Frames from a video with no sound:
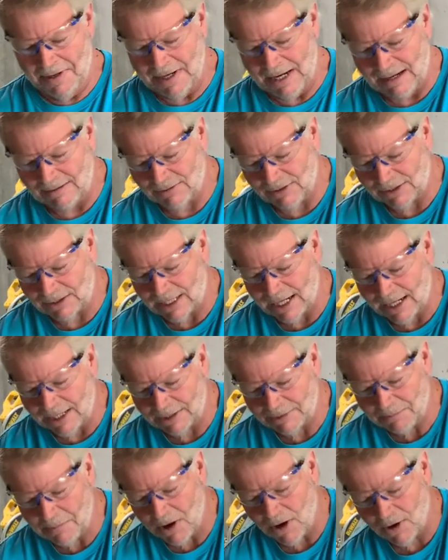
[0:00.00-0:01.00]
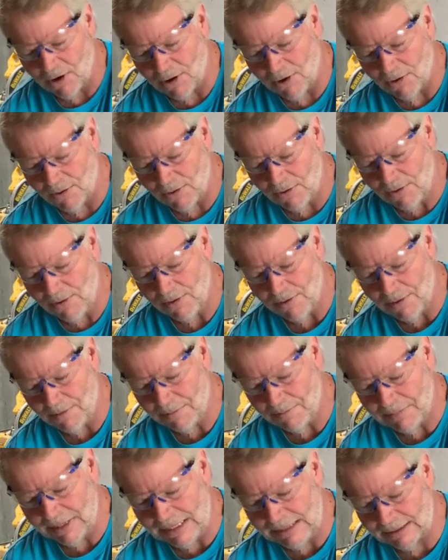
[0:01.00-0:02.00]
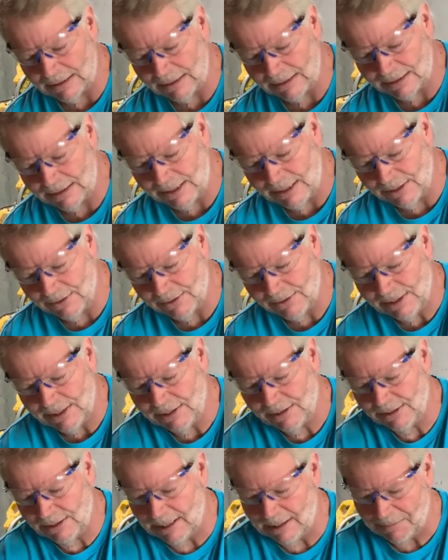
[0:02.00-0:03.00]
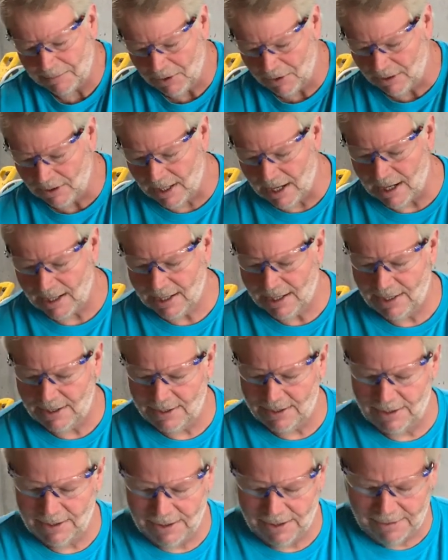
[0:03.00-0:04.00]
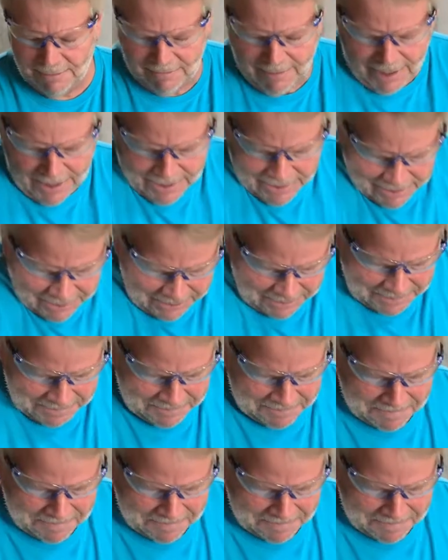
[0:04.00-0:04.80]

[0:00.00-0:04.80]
I've just got a small piece of steel here that I'm gonna lock here into the vise.